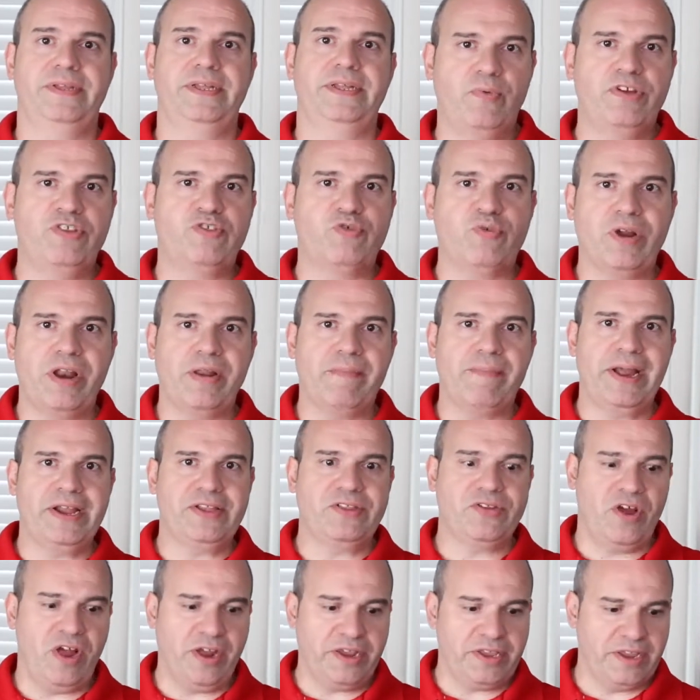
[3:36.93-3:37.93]
Which one am I
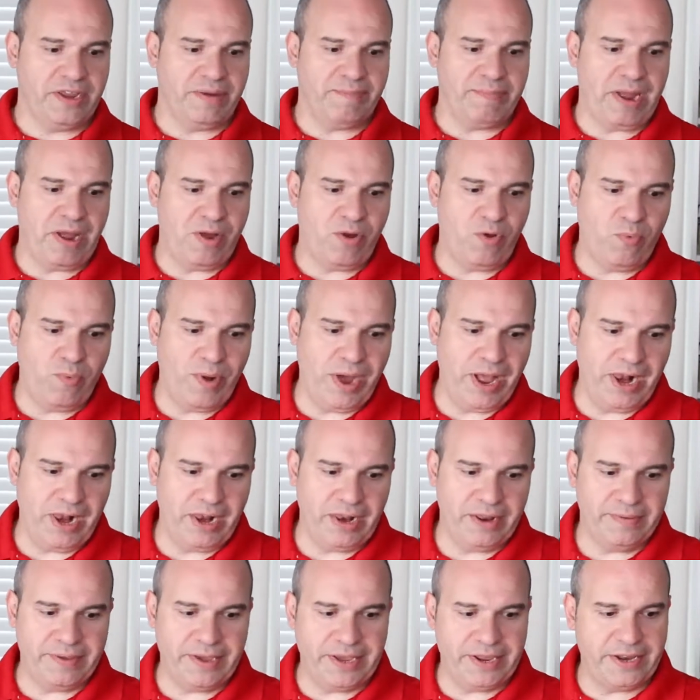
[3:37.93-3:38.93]
talking about?
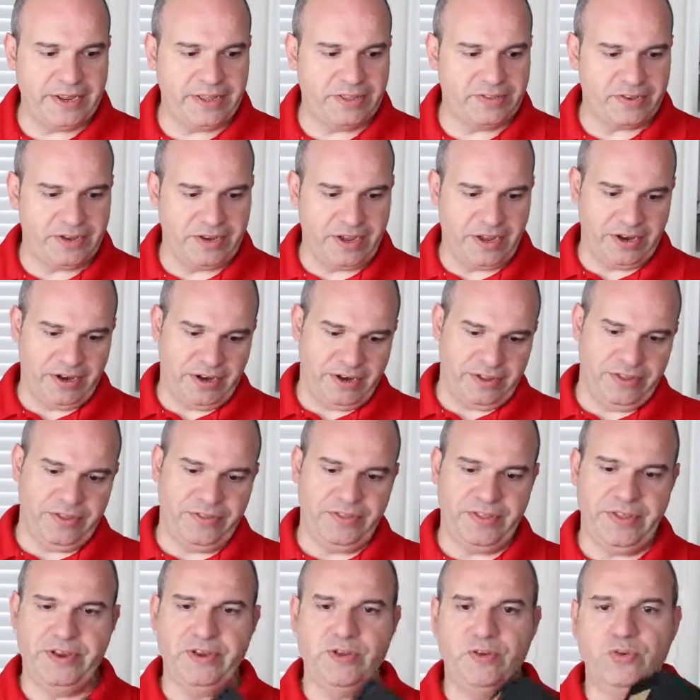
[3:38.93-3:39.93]
Well, it is none other
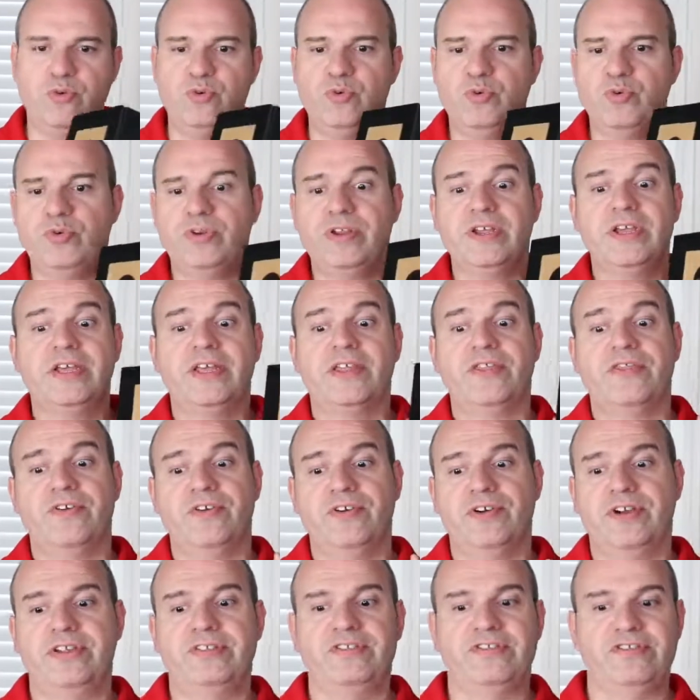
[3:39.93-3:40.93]
than Oudh
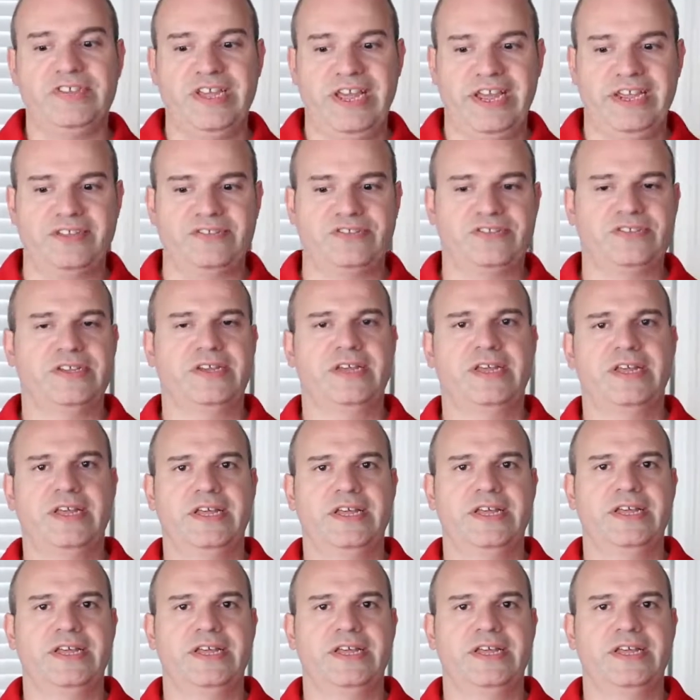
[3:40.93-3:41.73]
36.